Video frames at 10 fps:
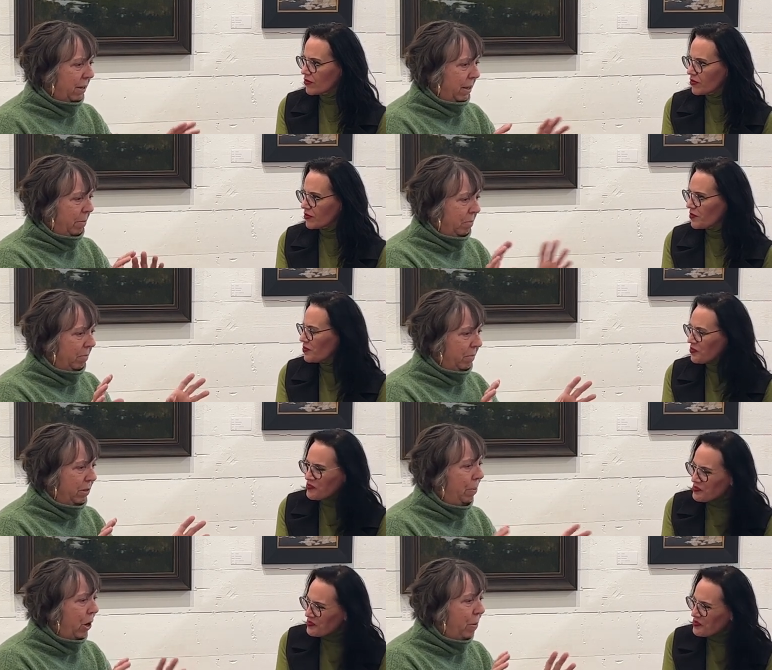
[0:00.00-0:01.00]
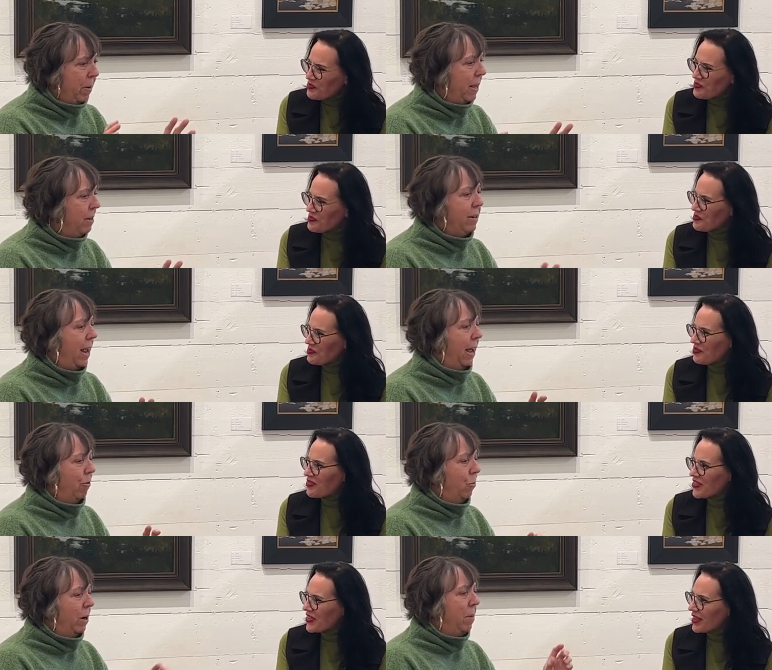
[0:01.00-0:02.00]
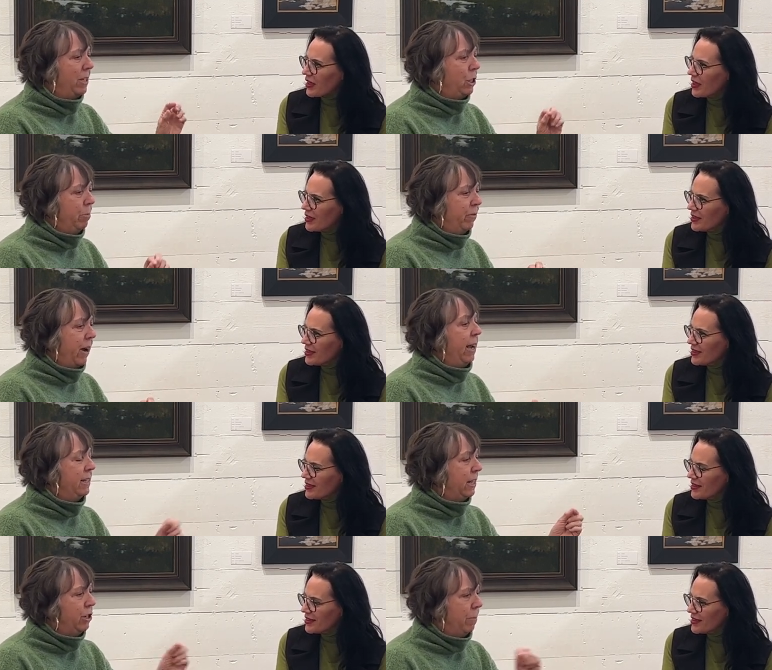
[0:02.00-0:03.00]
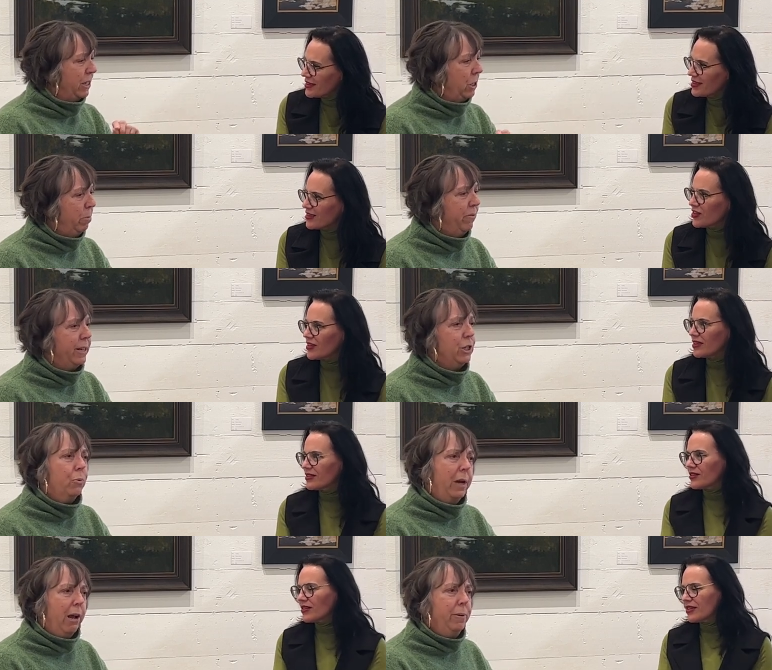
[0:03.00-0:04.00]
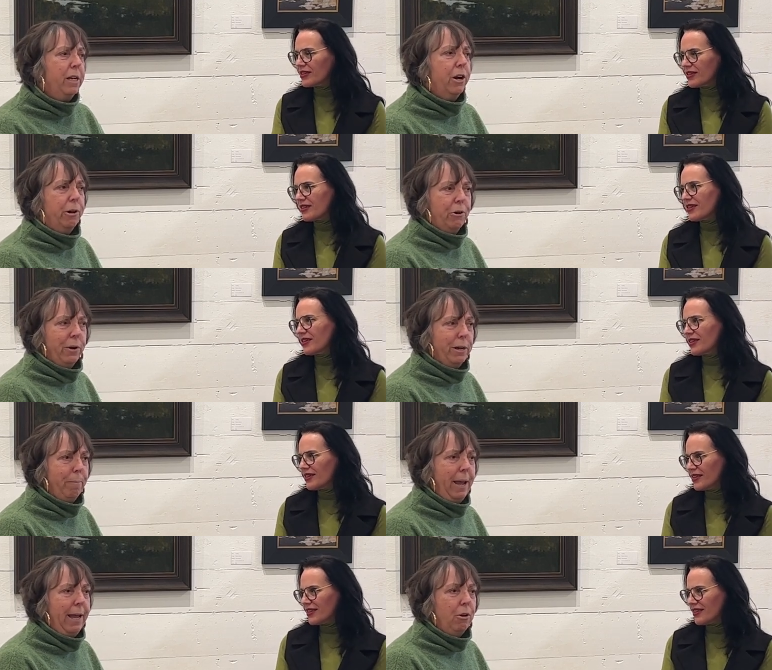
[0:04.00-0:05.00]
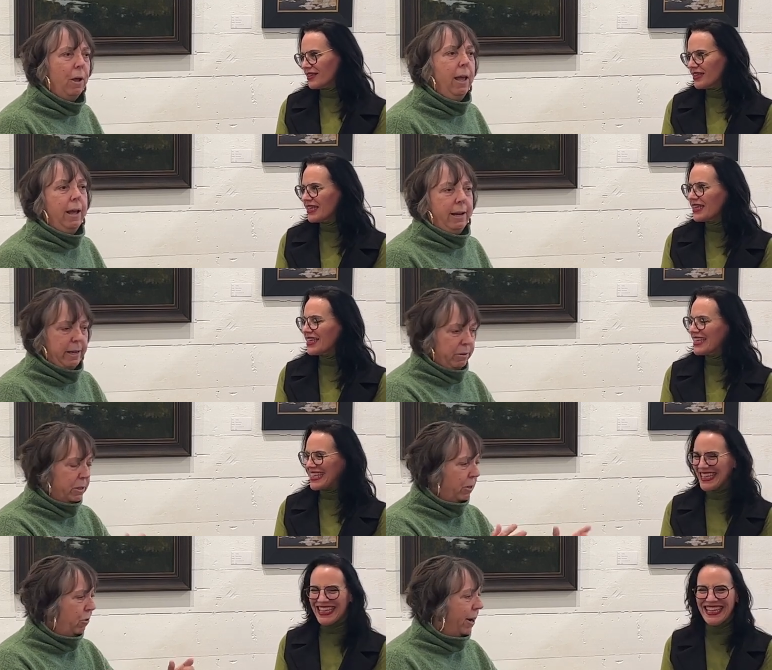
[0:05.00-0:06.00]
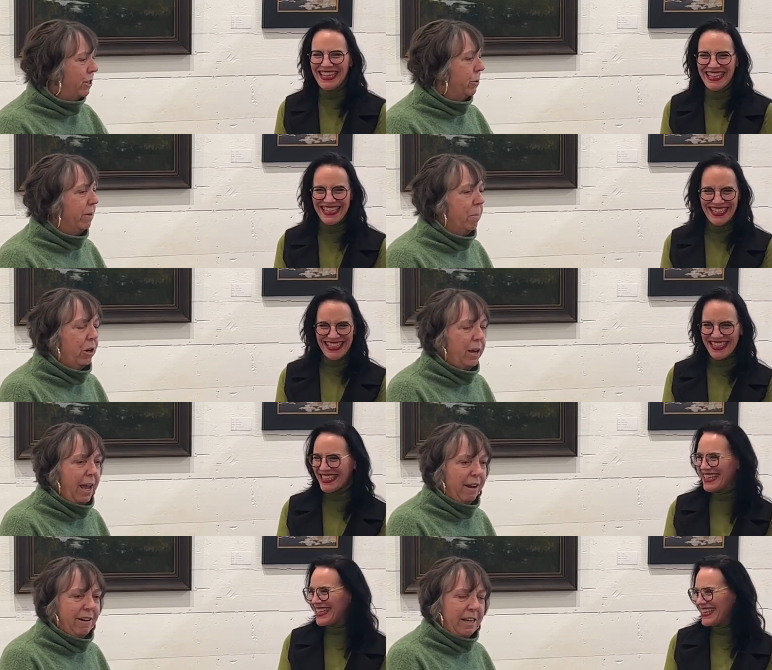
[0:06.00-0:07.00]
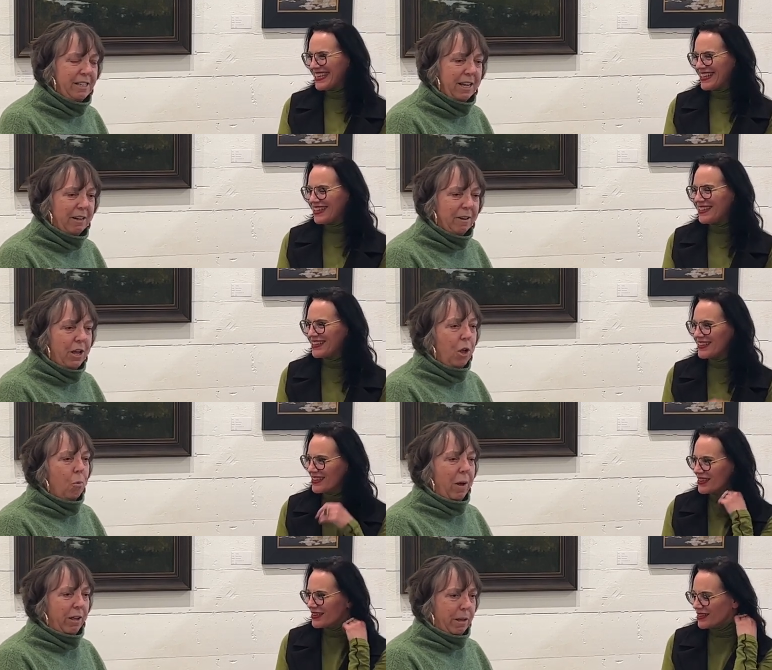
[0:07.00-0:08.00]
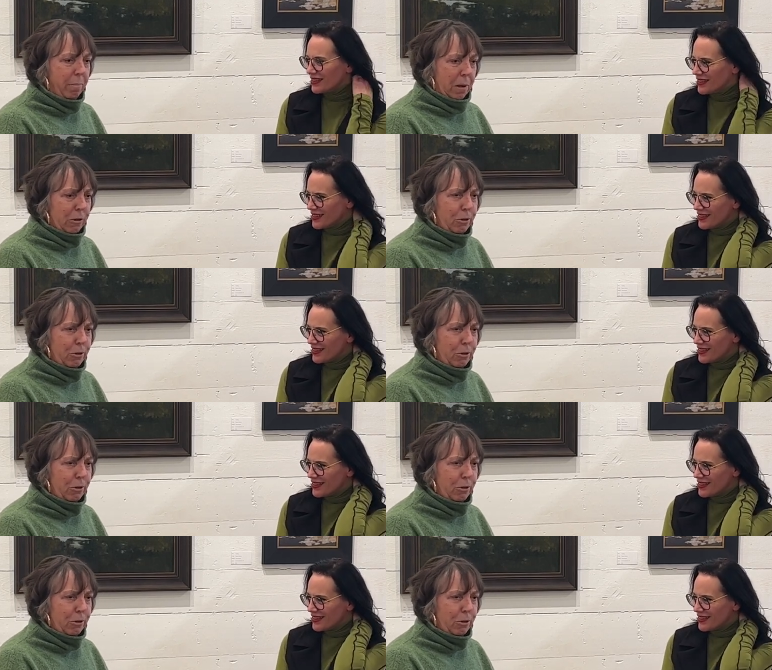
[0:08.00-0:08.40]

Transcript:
Speaker 1: um, department. And one of my supervisors, I said to my supervisor, "When I retire, I'm going to paint." He was a graduate of Marquette, and he said, well, you better